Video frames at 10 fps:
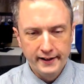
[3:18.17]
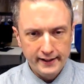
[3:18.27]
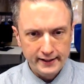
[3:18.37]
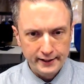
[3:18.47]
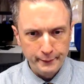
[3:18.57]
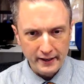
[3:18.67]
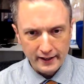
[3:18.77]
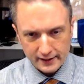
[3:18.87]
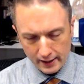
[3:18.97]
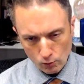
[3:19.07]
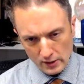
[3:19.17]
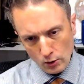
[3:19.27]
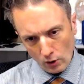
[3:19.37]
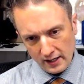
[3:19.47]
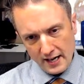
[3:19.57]
and kind of
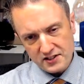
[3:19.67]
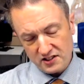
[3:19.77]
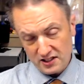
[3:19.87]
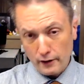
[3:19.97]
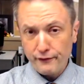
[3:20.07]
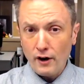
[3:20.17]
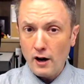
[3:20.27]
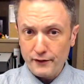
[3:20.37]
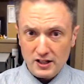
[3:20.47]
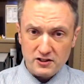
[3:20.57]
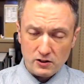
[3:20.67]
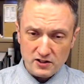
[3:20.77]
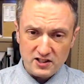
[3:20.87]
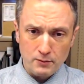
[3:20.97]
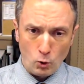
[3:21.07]
reorganize itself off the eastern
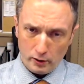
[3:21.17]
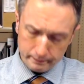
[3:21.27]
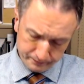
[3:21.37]
seaboard.